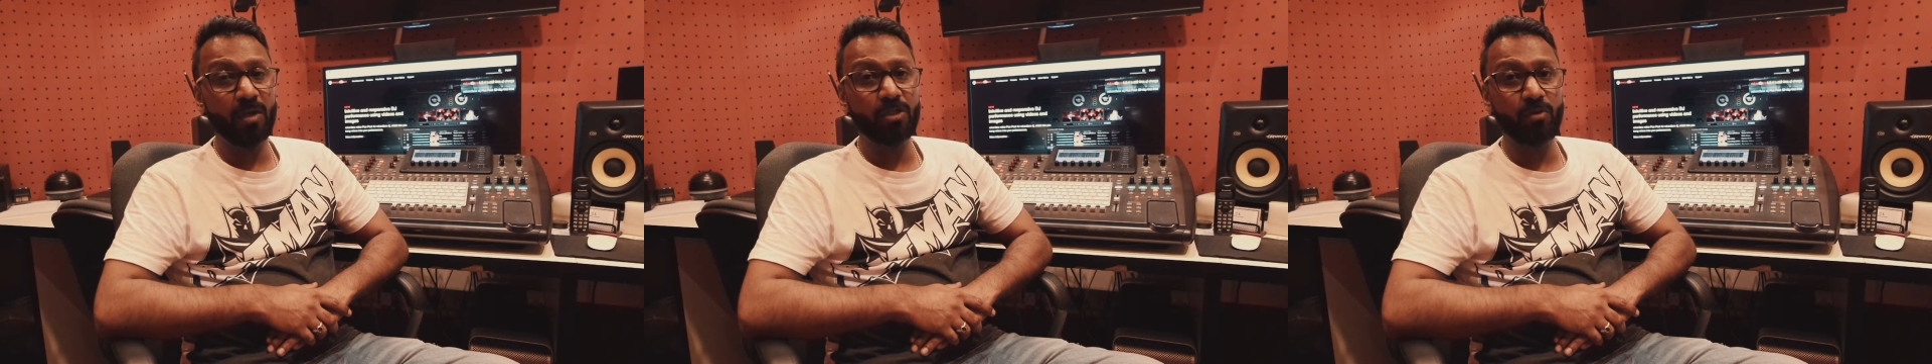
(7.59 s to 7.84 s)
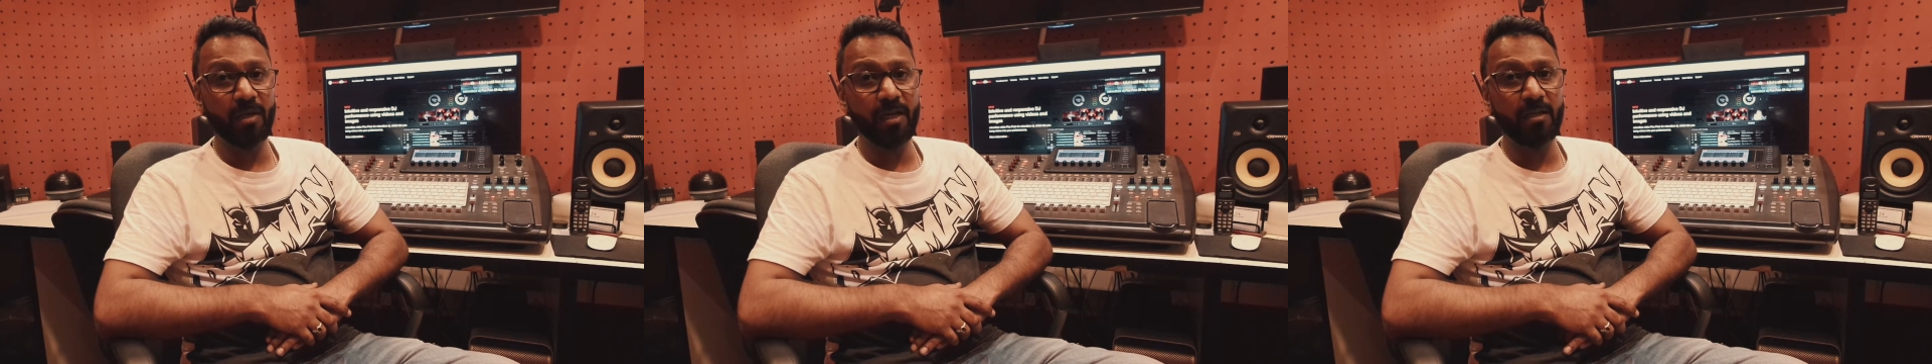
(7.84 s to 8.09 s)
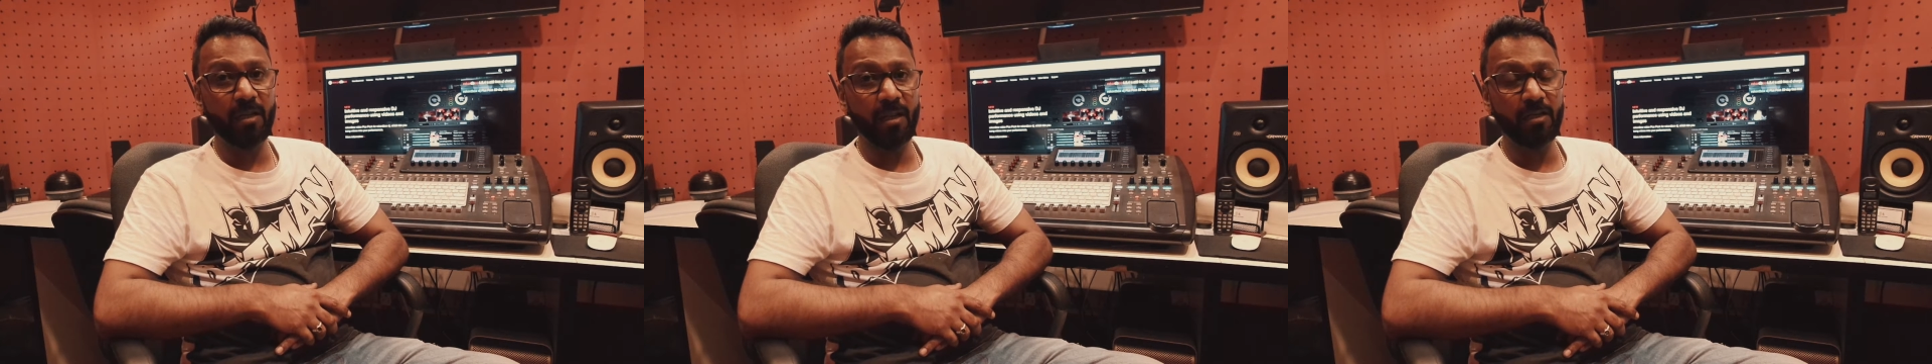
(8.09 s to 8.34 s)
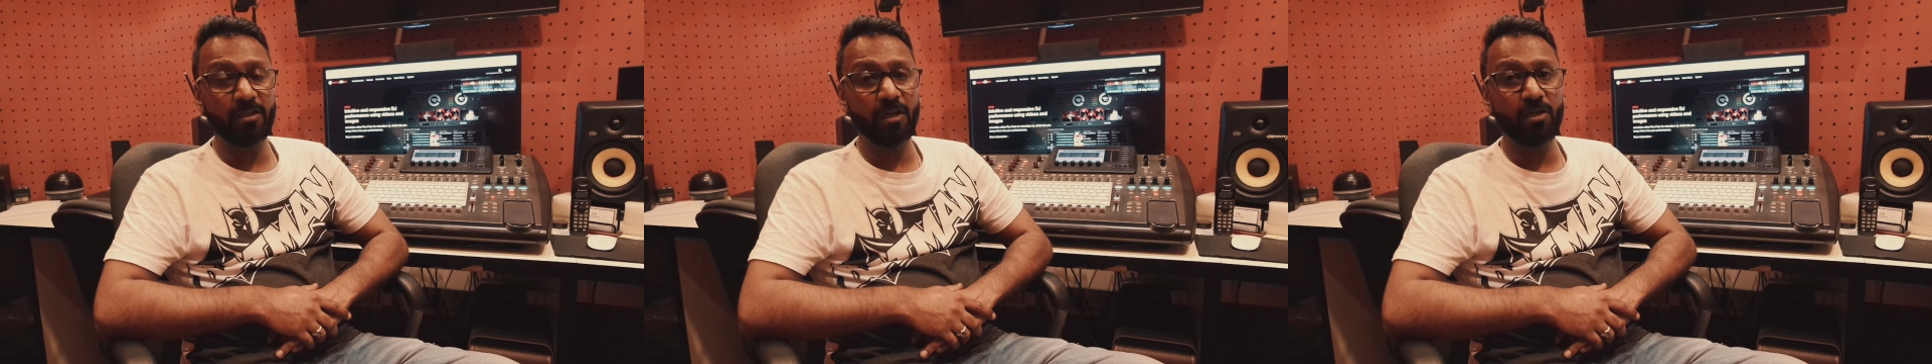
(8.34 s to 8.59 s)
once you get
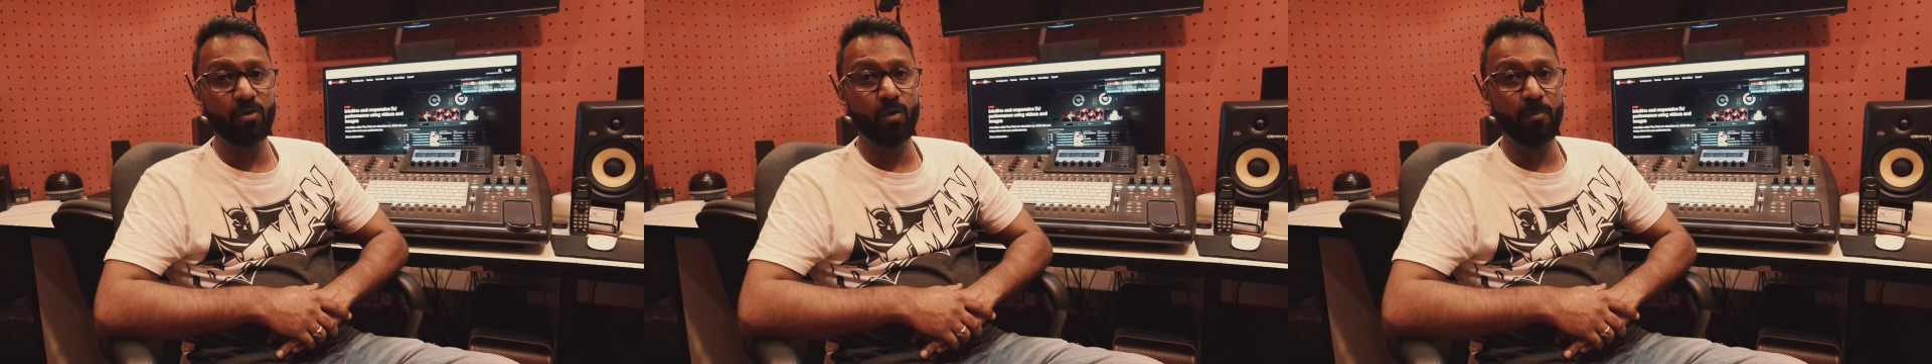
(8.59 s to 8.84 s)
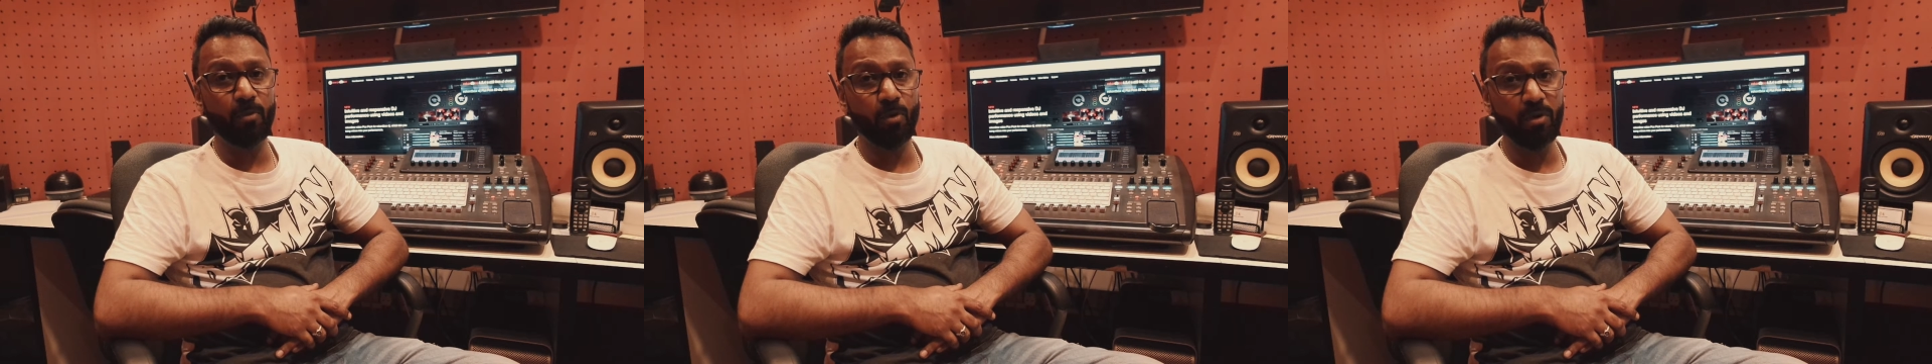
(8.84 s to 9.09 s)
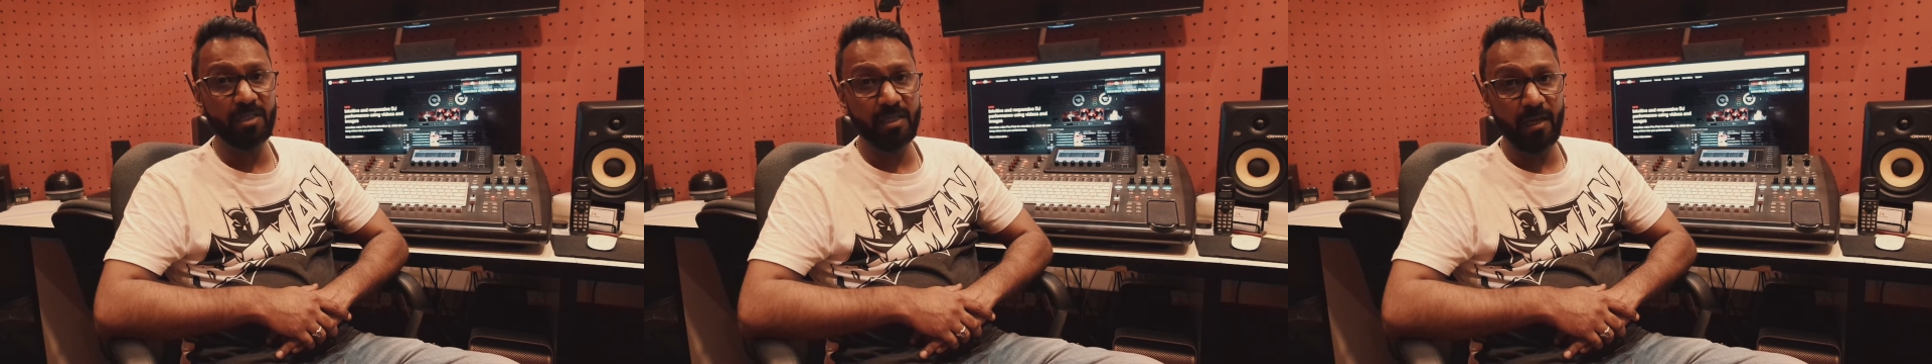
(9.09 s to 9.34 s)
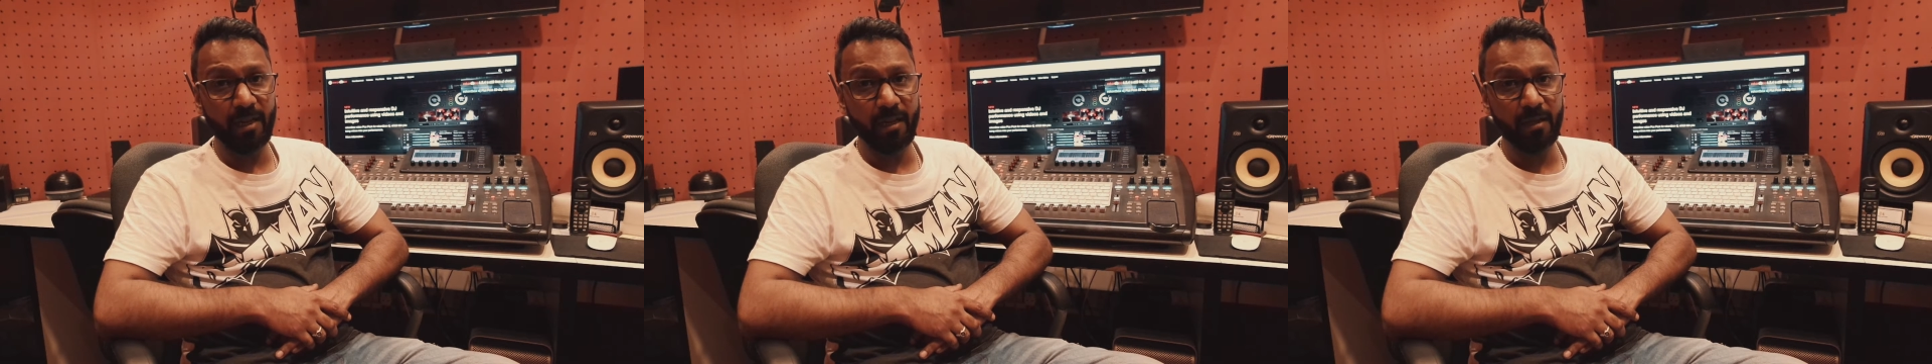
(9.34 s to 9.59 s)
connected to a Pro
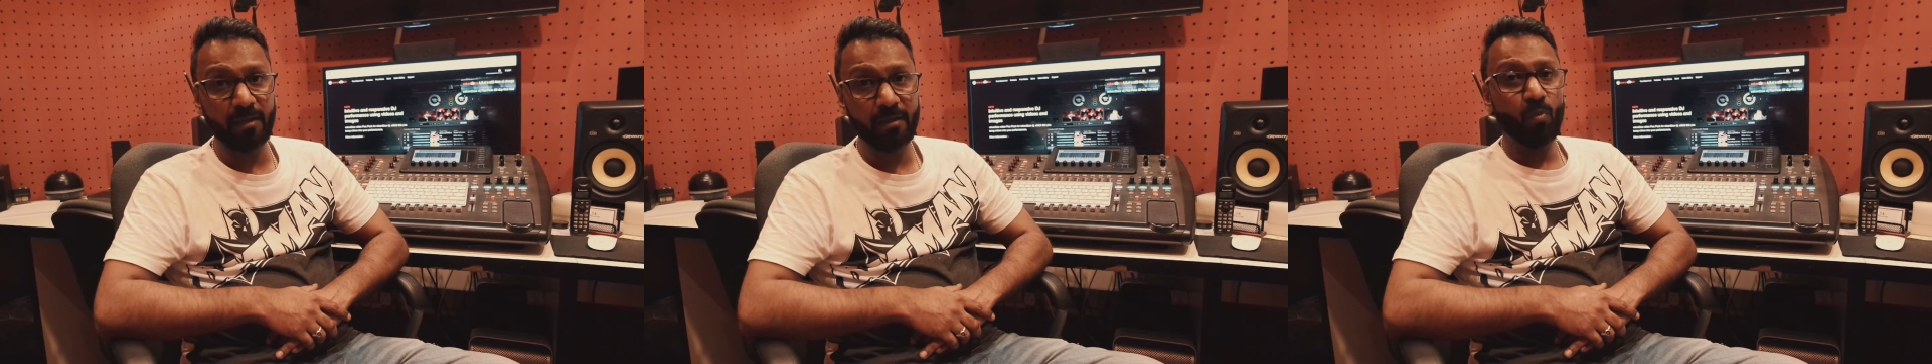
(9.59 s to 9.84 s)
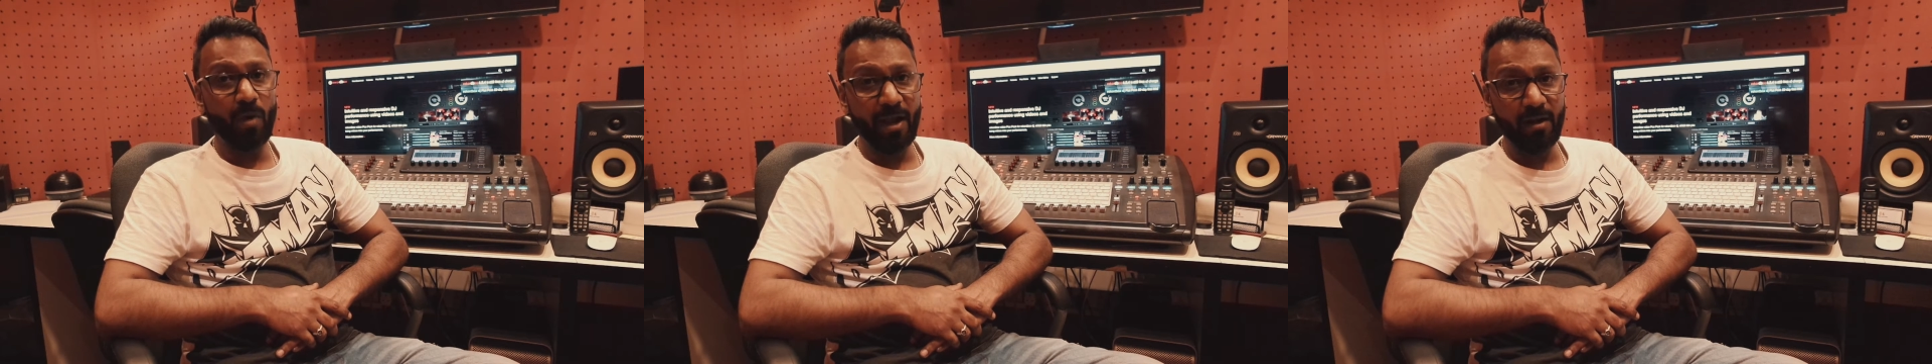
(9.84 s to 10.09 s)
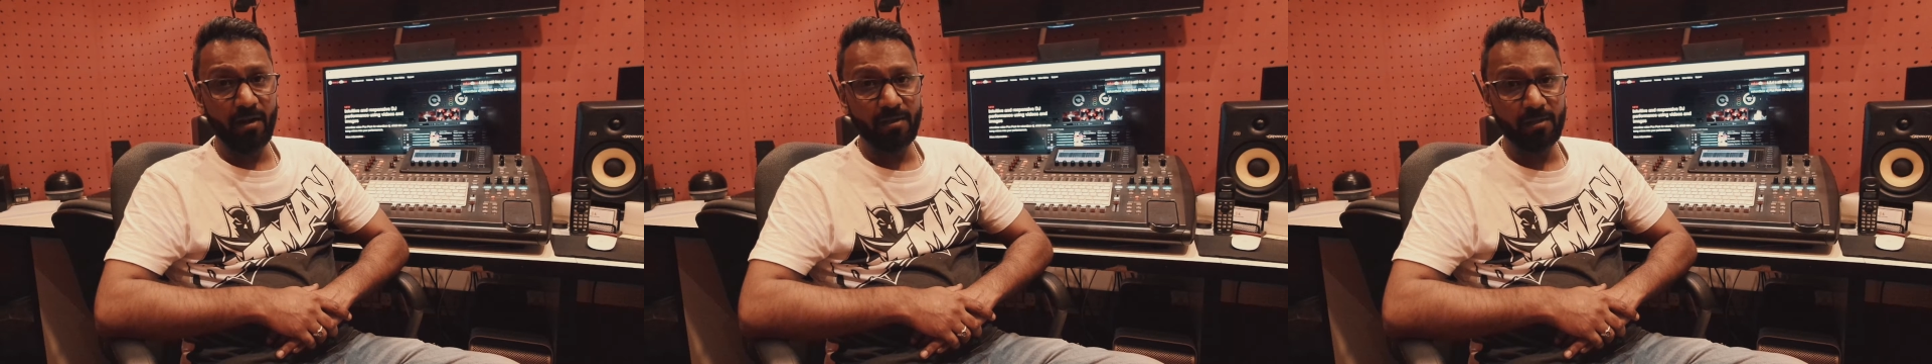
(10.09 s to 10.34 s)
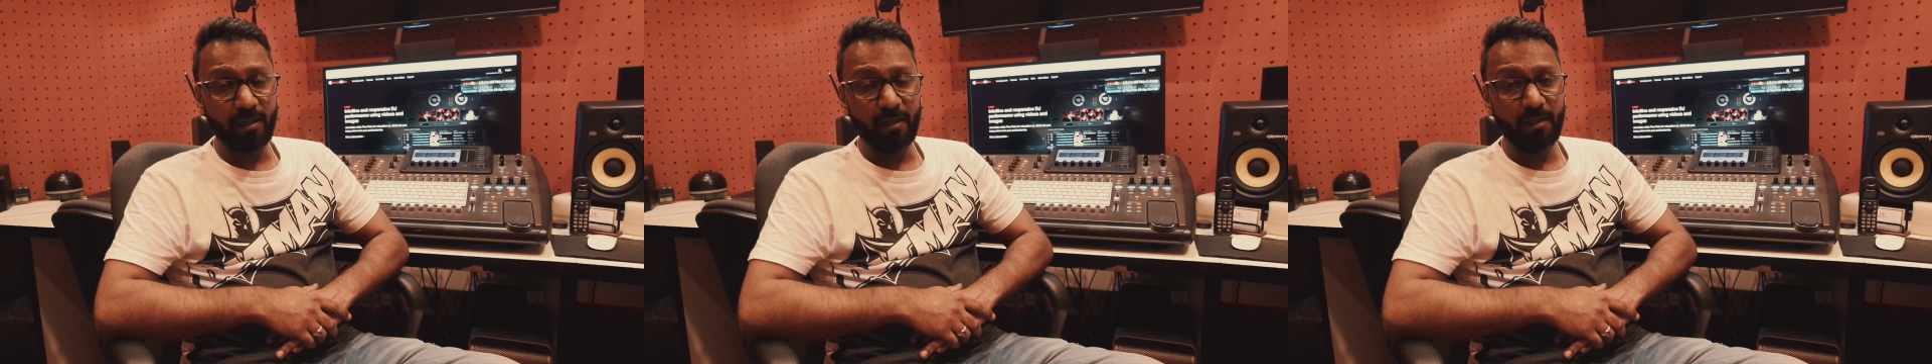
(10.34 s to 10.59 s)
DJ Link
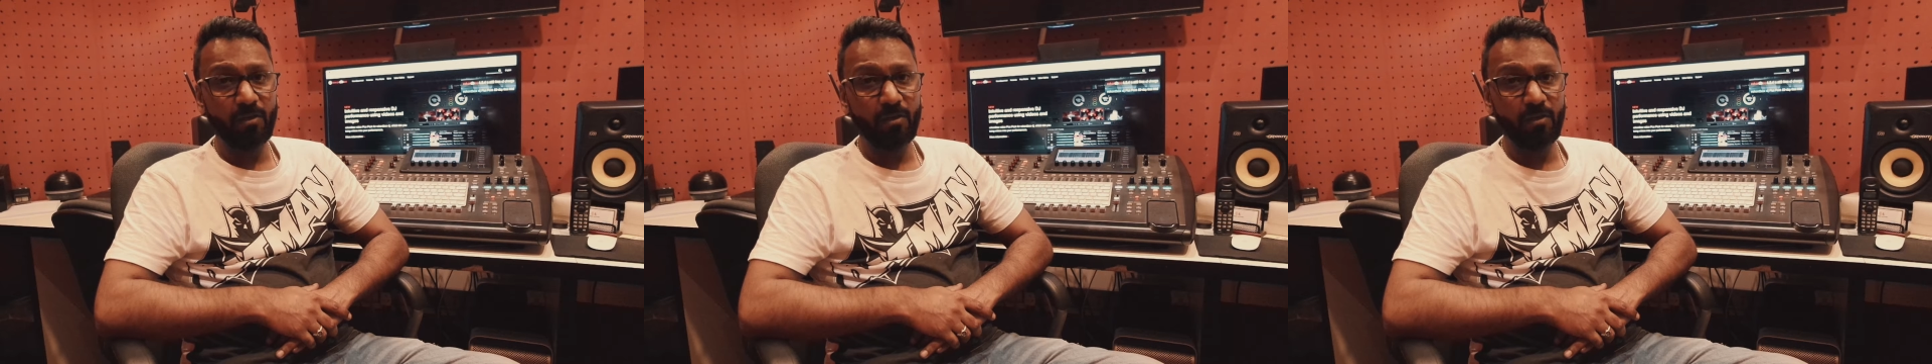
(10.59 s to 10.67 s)
wirelessly,